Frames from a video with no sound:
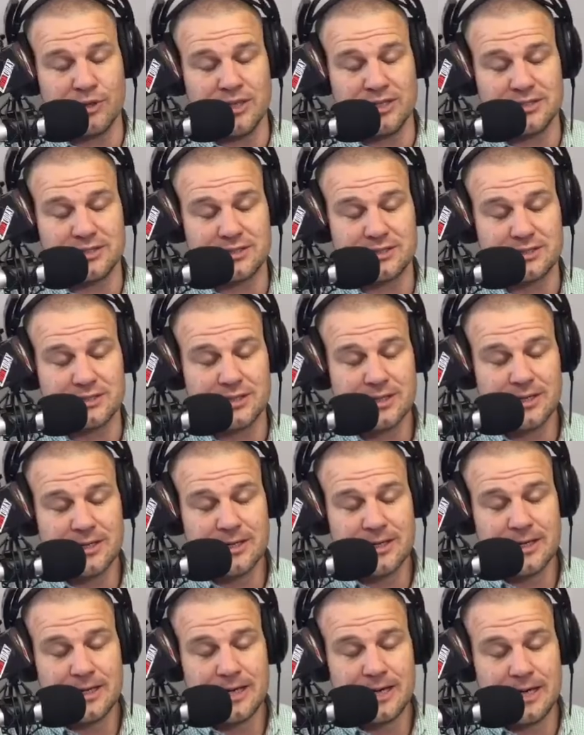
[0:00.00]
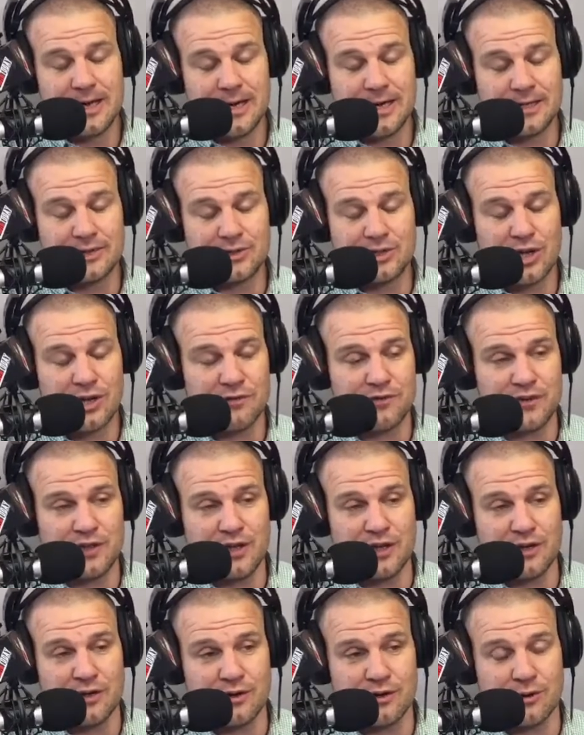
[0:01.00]
this tough
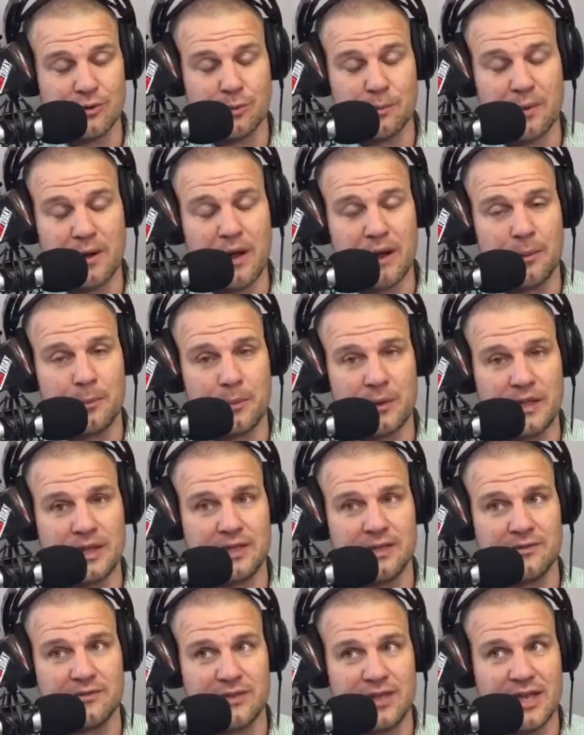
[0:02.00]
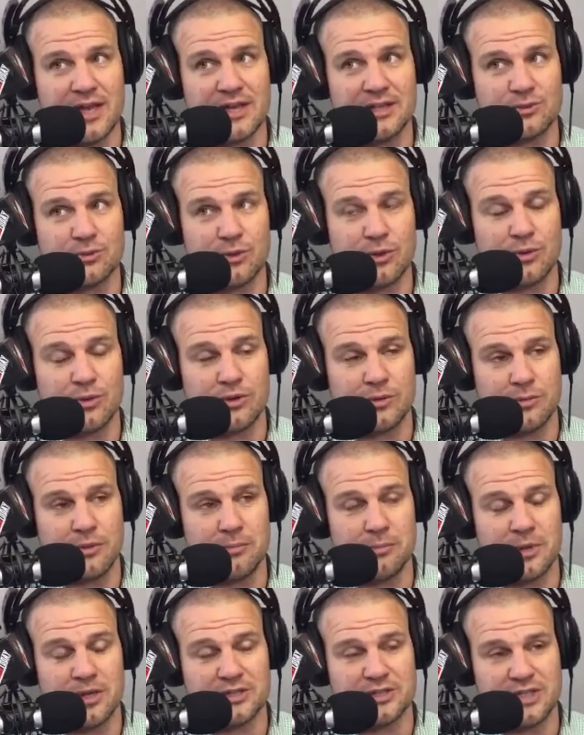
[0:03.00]
year, there were probably plenty of days where it would have
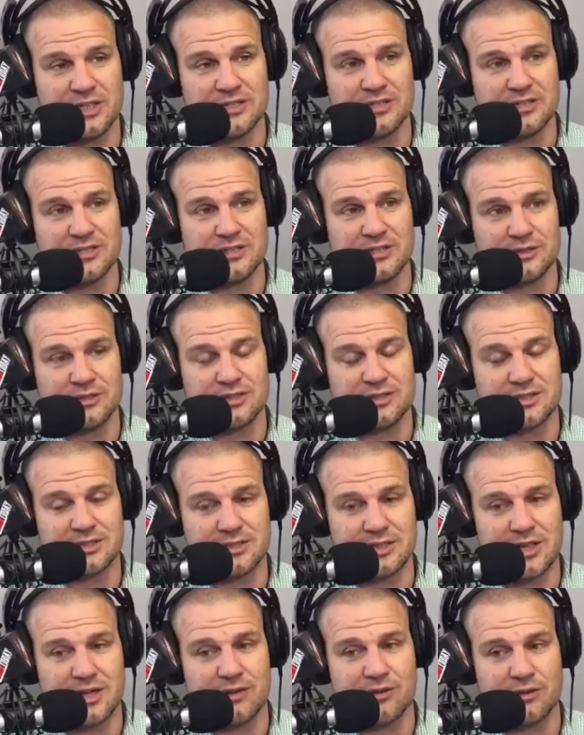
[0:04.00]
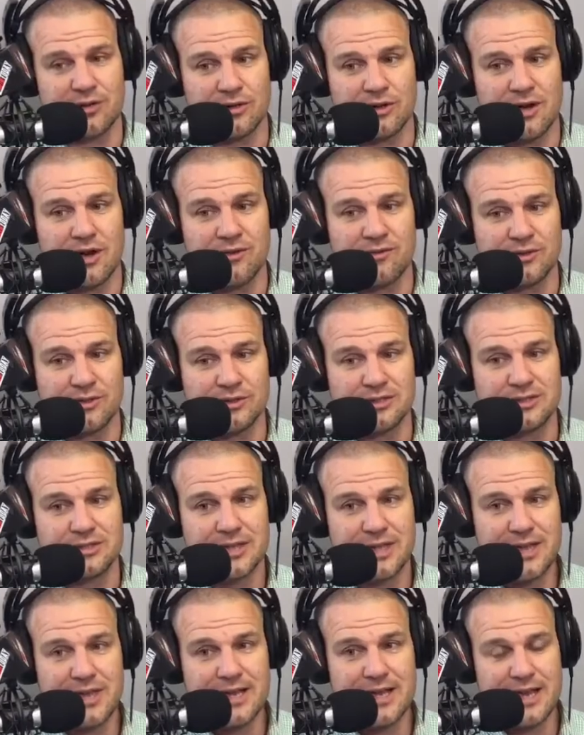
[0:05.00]
been much easier just to stay under the covers
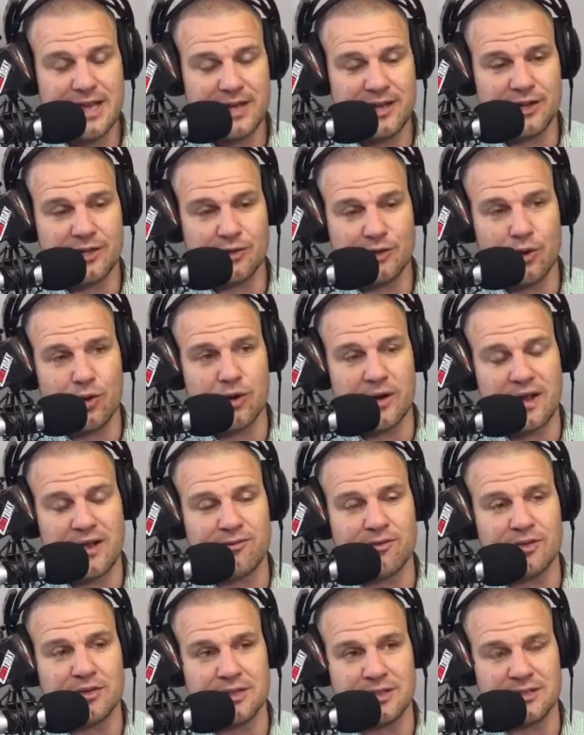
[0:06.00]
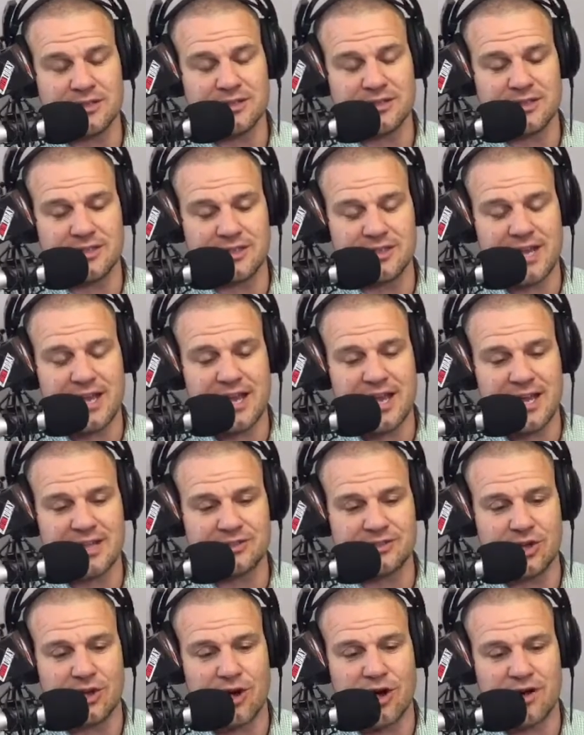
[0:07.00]
and ignore everything that the day had
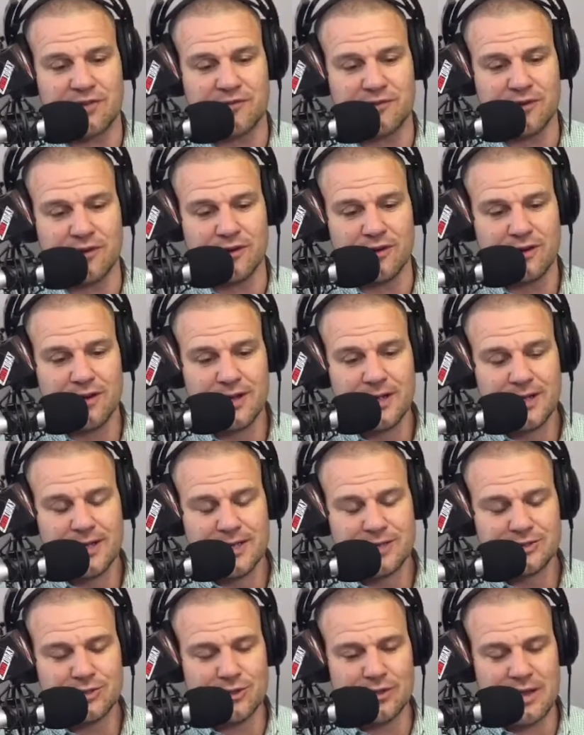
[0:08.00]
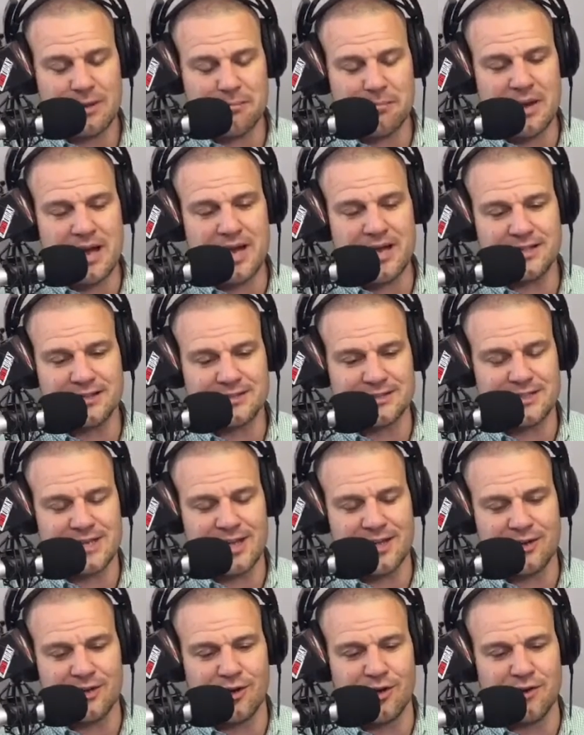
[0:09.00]
to offer. So that
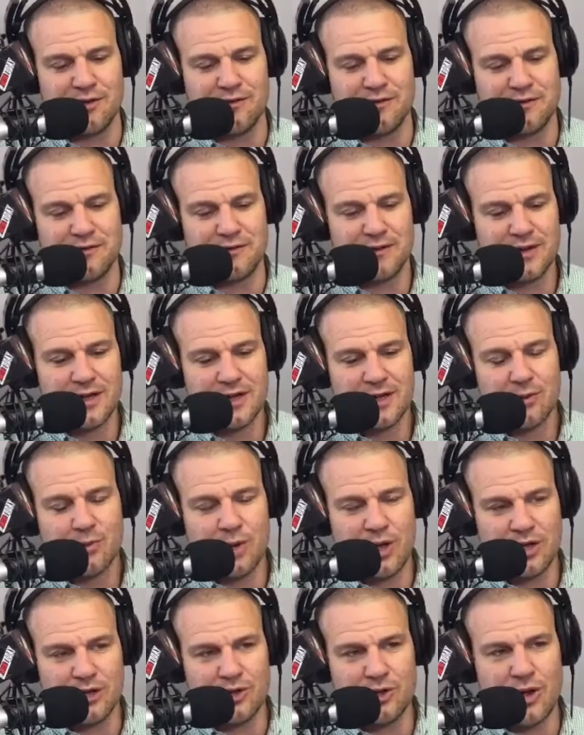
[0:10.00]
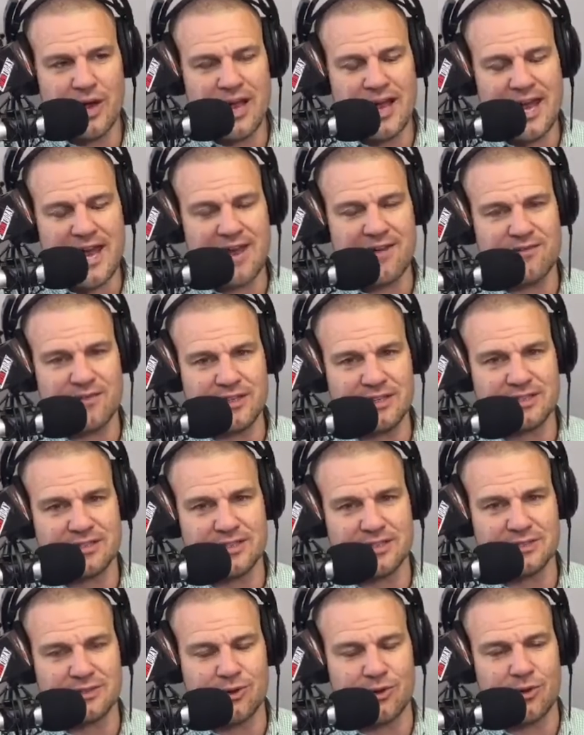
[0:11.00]
mindset of, well, I have these
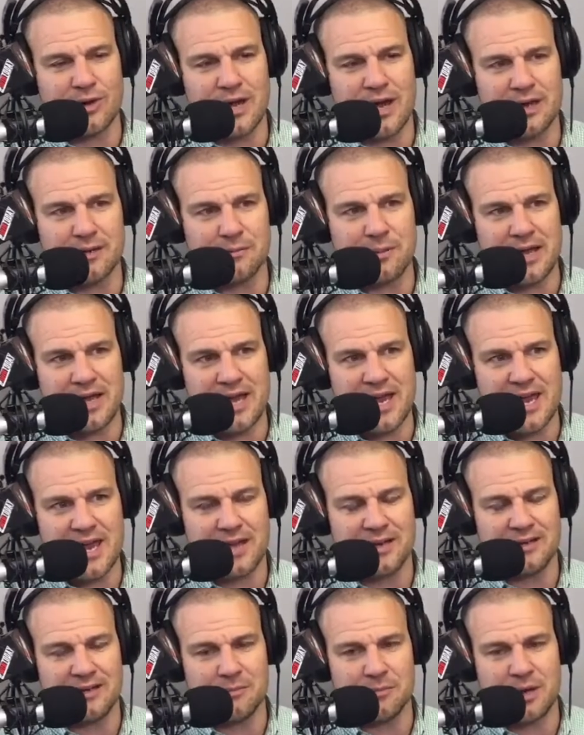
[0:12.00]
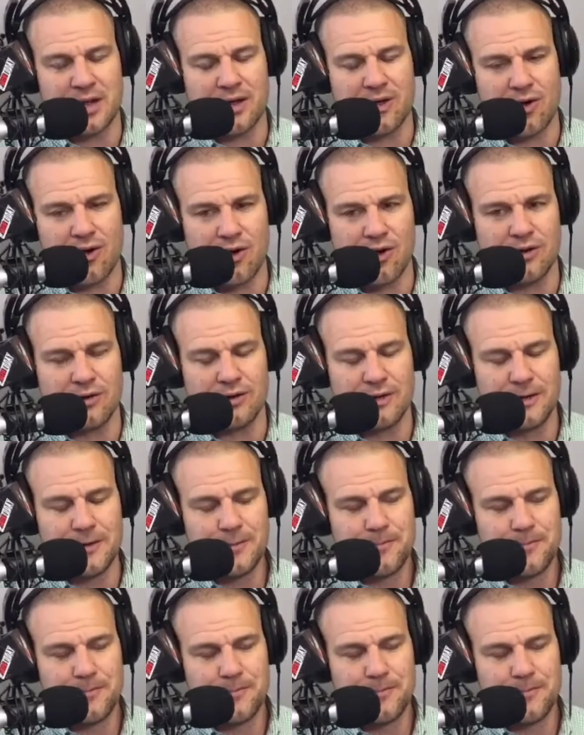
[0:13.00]
things going on in my head and in my heart.